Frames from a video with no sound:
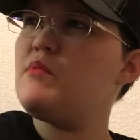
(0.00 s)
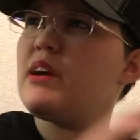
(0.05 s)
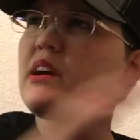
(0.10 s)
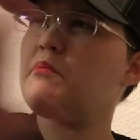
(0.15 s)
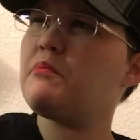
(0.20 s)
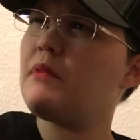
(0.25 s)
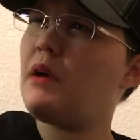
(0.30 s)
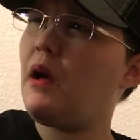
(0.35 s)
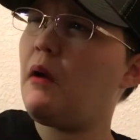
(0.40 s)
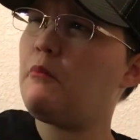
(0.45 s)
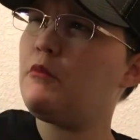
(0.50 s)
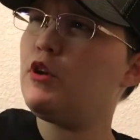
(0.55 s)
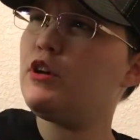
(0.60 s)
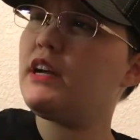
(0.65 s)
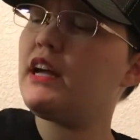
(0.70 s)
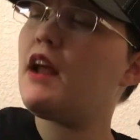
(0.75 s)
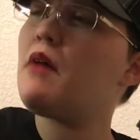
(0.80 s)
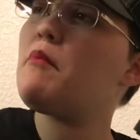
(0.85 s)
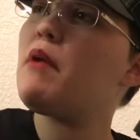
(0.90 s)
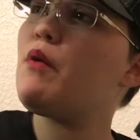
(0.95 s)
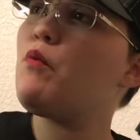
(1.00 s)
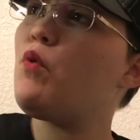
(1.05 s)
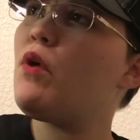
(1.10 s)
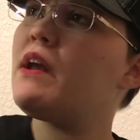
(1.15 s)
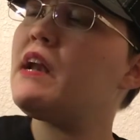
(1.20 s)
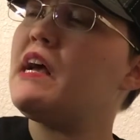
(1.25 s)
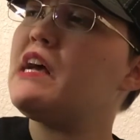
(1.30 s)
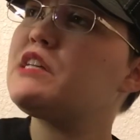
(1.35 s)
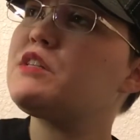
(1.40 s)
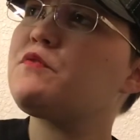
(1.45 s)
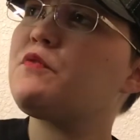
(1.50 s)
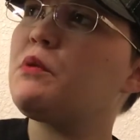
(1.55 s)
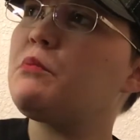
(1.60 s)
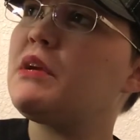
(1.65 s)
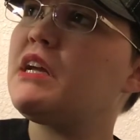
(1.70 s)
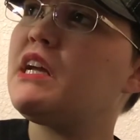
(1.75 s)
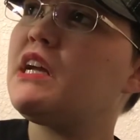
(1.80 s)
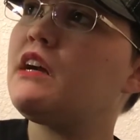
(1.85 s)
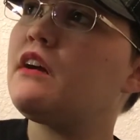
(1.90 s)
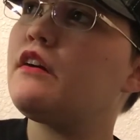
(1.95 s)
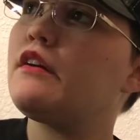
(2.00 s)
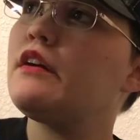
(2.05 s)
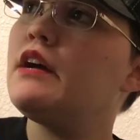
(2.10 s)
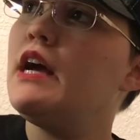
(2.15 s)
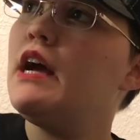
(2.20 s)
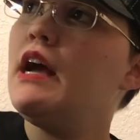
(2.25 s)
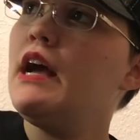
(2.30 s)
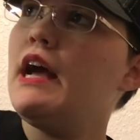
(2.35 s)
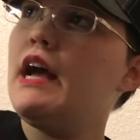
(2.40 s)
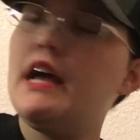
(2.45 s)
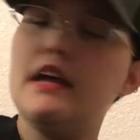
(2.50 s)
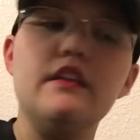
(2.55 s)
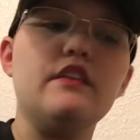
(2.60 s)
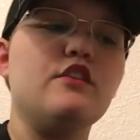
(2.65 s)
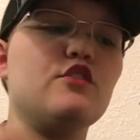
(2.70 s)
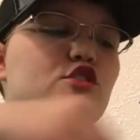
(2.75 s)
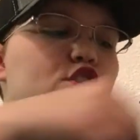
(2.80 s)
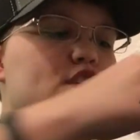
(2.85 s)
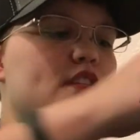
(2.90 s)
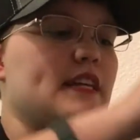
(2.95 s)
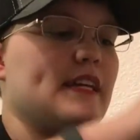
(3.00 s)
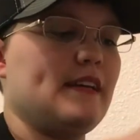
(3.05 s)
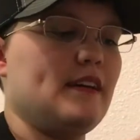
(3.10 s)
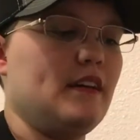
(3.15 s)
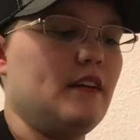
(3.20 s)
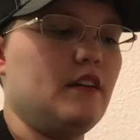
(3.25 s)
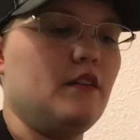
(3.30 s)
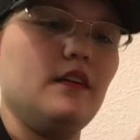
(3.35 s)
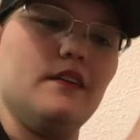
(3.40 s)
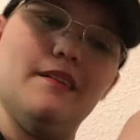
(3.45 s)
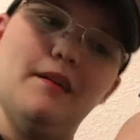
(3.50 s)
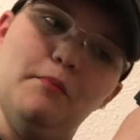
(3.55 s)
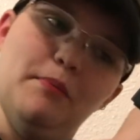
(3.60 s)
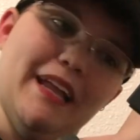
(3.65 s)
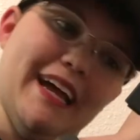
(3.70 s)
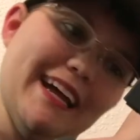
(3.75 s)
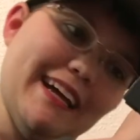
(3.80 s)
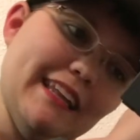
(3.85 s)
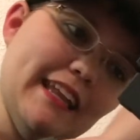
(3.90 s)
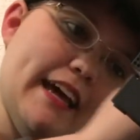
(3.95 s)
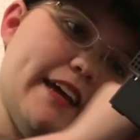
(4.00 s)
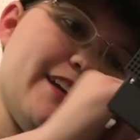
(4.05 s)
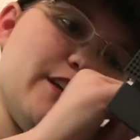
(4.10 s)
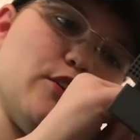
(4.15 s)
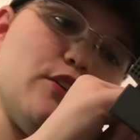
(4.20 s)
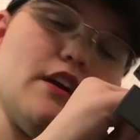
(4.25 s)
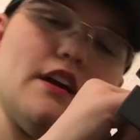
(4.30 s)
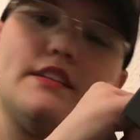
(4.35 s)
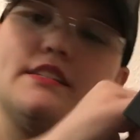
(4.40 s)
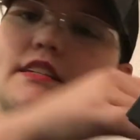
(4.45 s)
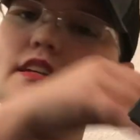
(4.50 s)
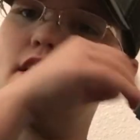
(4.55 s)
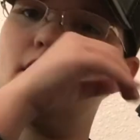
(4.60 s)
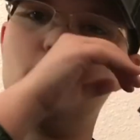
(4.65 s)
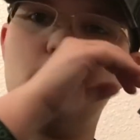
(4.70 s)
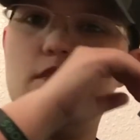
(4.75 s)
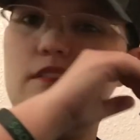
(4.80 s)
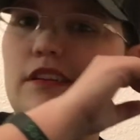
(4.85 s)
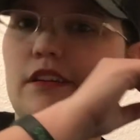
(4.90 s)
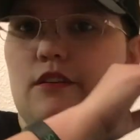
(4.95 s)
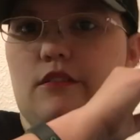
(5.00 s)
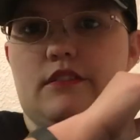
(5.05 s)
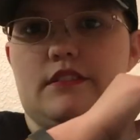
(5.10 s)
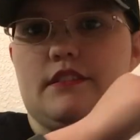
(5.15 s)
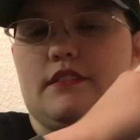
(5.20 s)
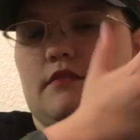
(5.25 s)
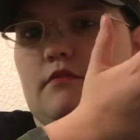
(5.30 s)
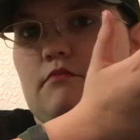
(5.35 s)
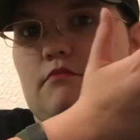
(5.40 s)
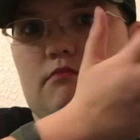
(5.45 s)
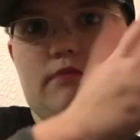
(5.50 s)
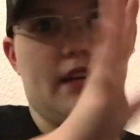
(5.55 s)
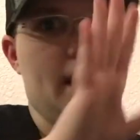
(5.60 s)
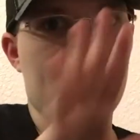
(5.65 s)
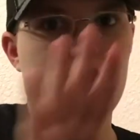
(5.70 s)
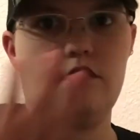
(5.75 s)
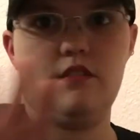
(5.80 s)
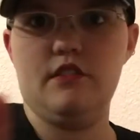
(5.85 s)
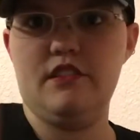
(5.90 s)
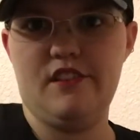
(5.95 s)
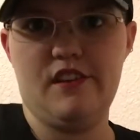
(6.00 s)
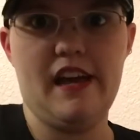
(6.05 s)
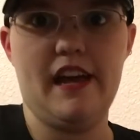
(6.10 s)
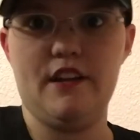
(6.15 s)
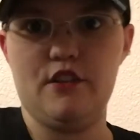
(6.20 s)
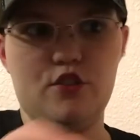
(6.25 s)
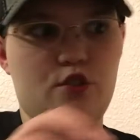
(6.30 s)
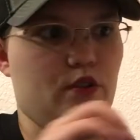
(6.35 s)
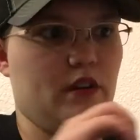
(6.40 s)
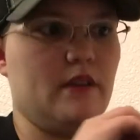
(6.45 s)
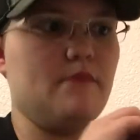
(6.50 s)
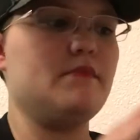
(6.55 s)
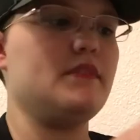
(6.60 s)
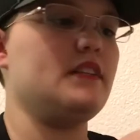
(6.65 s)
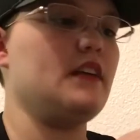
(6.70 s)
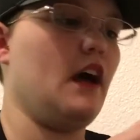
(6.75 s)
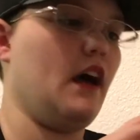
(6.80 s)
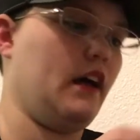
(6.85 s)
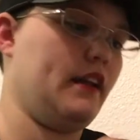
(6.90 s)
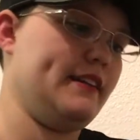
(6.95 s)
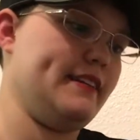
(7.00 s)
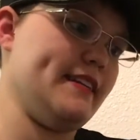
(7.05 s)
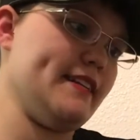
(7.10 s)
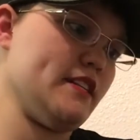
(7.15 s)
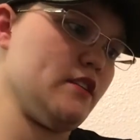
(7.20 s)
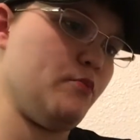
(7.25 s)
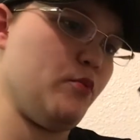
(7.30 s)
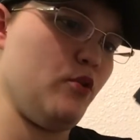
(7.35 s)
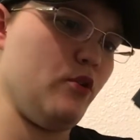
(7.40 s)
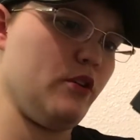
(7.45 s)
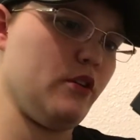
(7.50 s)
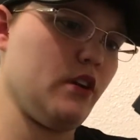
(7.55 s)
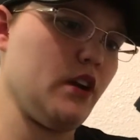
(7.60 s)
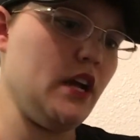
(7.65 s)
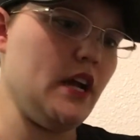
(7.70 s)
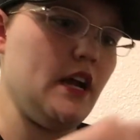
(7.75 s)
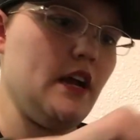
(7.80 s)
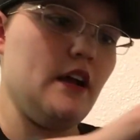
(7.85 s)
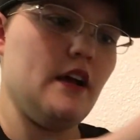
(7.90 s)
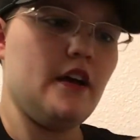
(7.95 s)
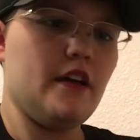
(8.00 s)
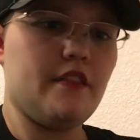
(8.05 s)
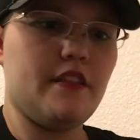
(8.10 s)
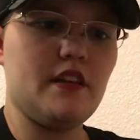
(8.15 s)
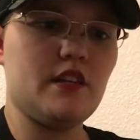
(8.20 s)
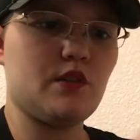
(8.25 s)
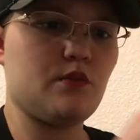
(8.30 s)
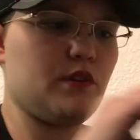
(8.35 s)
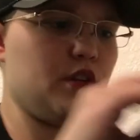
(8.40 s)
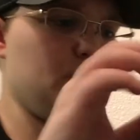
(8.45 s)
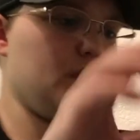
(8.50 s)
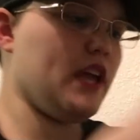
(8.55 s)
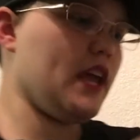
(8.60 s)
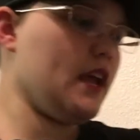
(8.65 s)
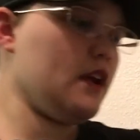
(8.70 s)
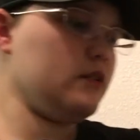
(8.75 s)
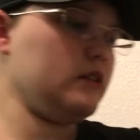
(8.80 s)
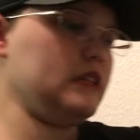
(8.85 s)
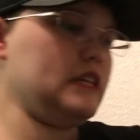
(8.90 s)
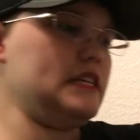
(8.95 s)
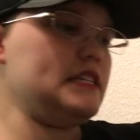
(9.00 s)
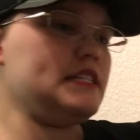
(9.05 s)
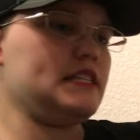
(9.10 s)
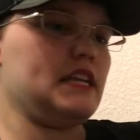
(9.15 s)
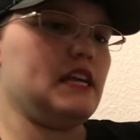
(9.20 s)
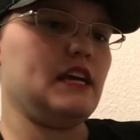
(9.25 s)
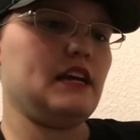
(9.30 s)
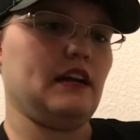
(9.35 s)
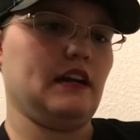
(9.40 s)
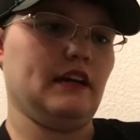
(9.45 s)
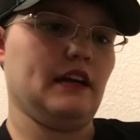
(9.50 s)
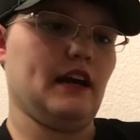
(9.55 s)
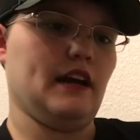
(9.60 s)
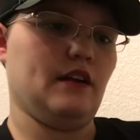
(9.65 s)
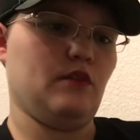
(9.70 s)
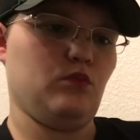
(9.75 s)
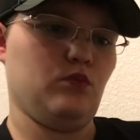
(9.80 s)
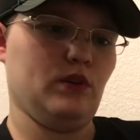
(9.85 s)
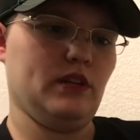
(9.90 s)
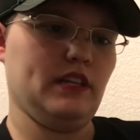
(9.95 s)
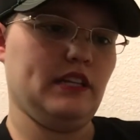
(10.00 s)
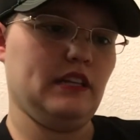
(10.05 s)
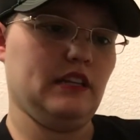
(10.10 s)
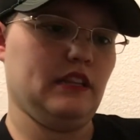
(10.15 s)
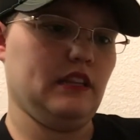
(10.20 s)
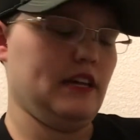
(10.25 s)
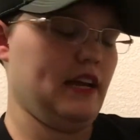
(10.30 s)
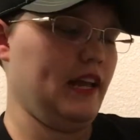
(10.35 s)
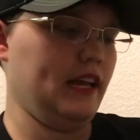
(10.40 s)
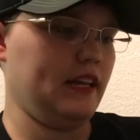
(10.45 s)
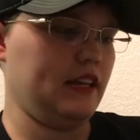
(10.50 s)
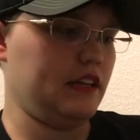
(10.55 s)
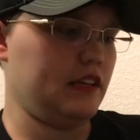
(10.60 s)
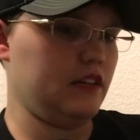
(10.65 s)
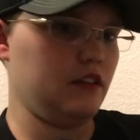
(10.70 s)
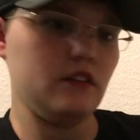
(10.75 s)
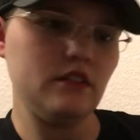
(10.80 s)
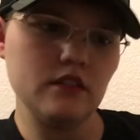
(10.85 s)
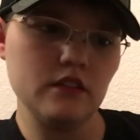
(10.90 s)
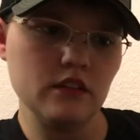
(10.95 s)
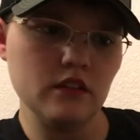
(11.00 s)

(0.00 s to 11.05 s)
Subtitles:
Like, I'm looking at my One S from here, and there's just like a black line across it, and you know, kind of screams disc port. This one you can't really see, and I really like it.